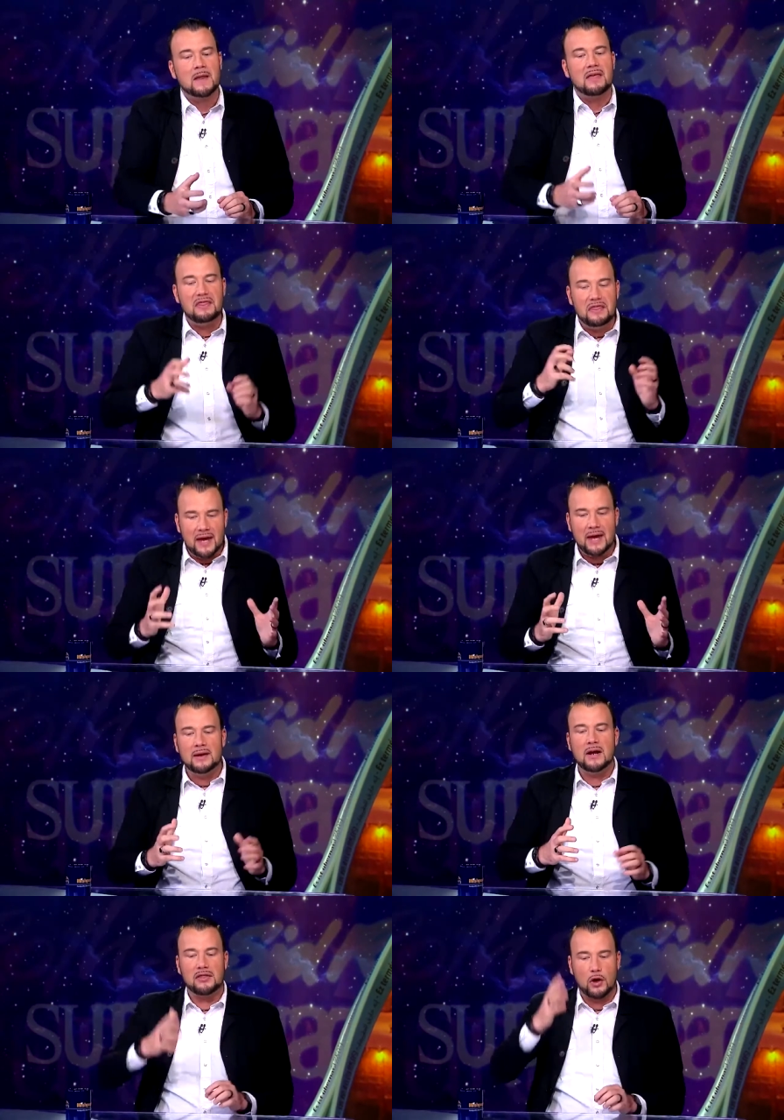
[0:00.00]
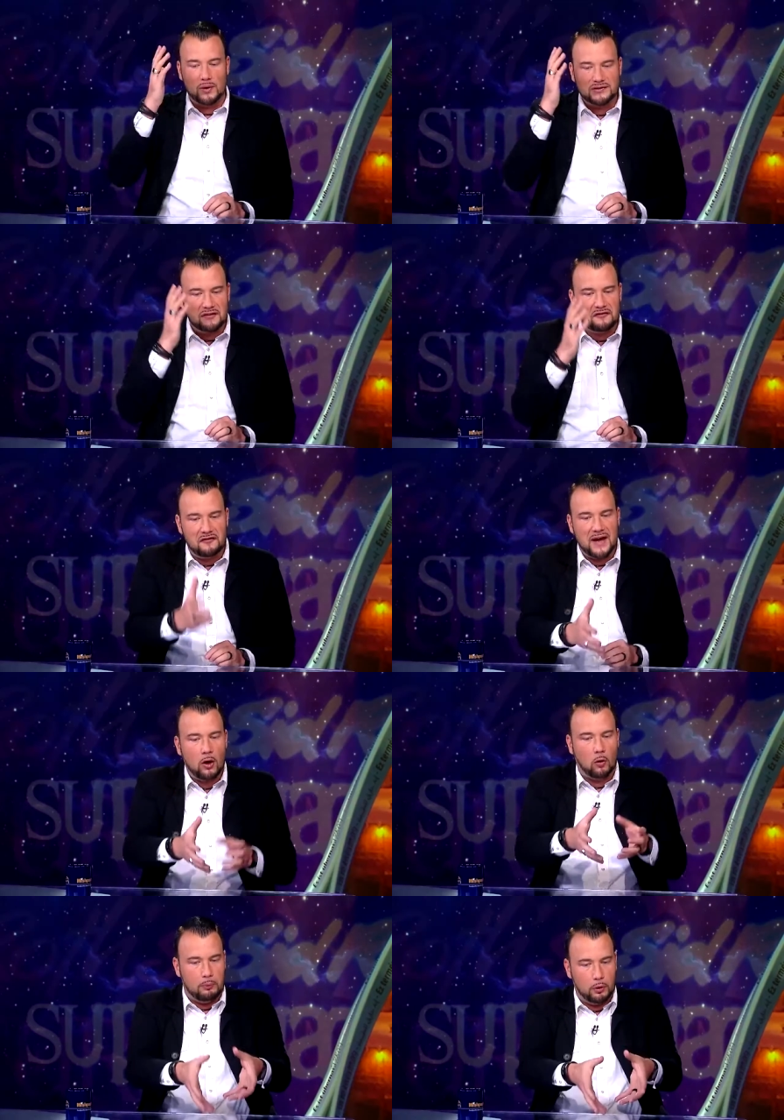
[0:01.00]
Then there was a
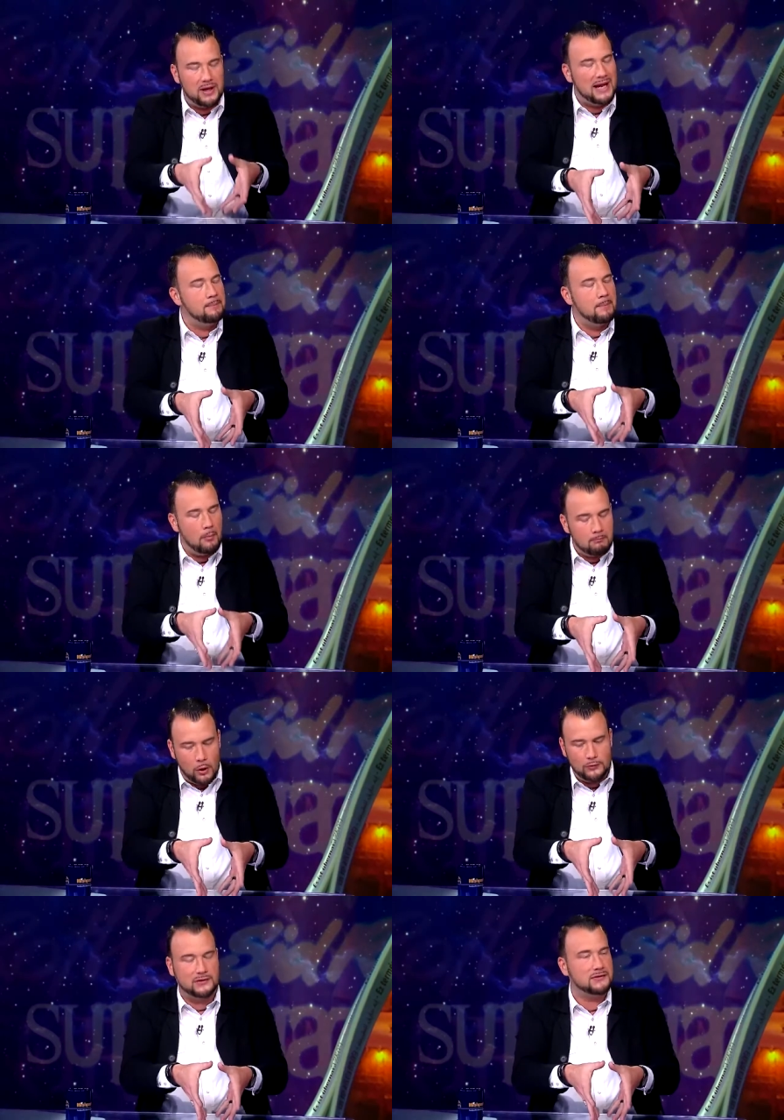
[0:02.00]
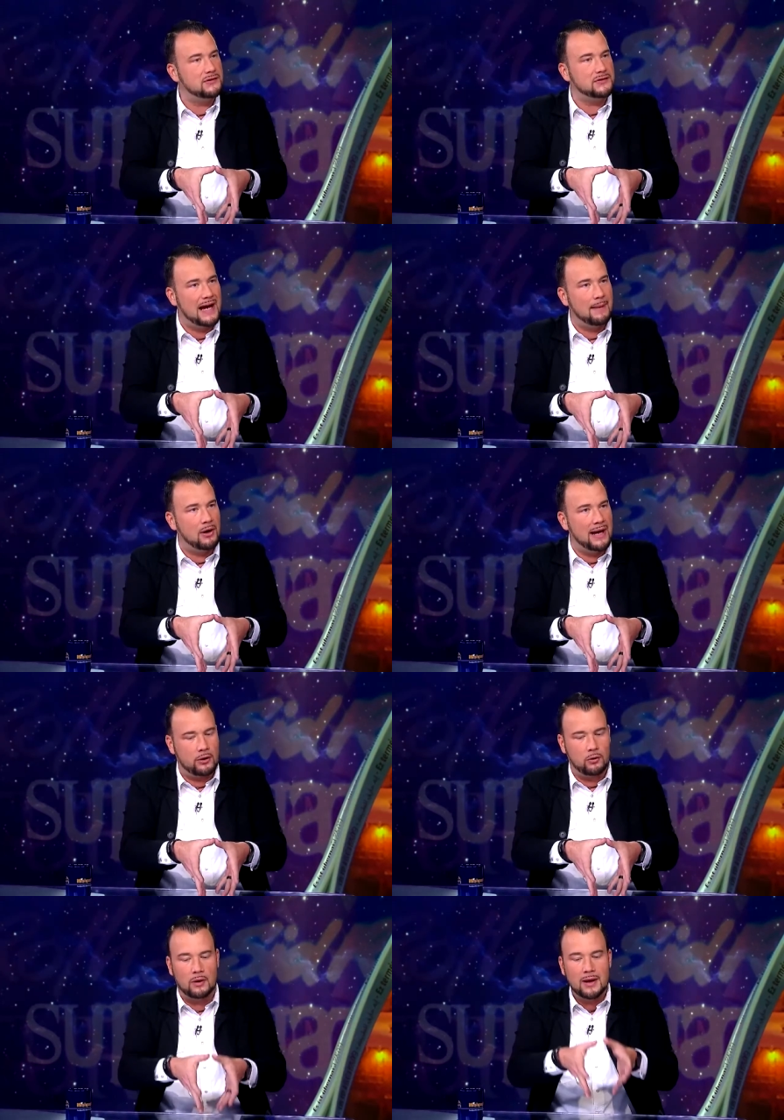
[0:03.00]
veil put in Moses'
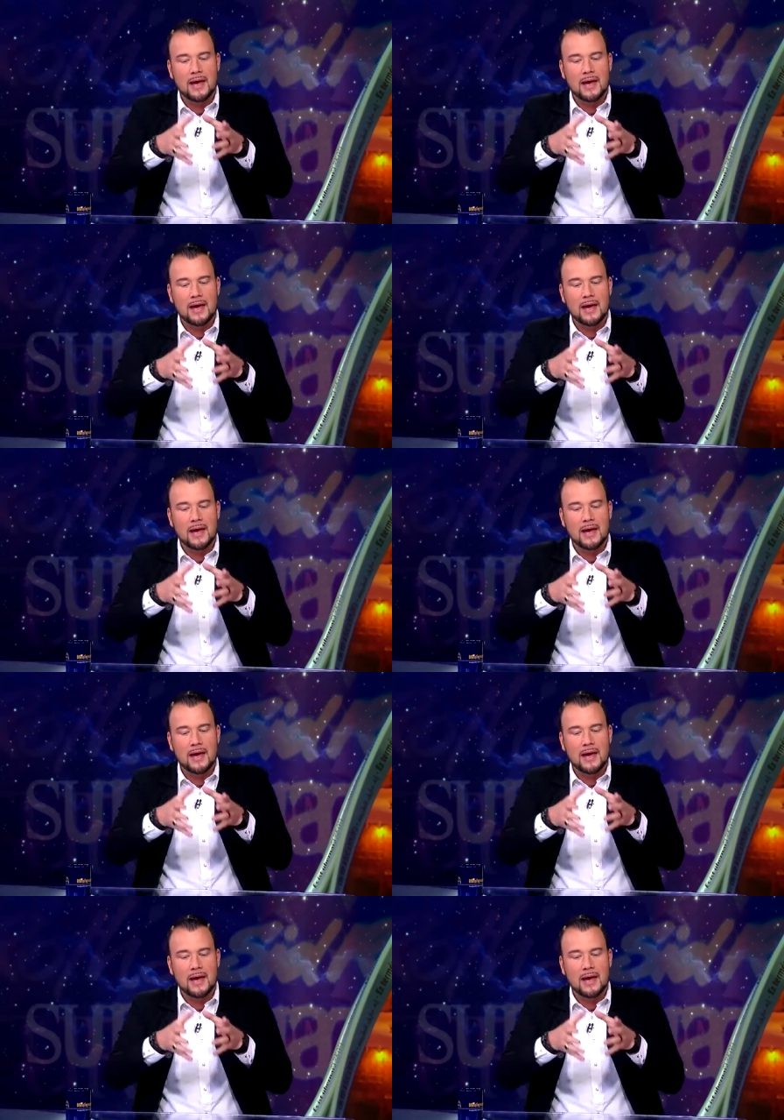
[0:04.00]
tabernacle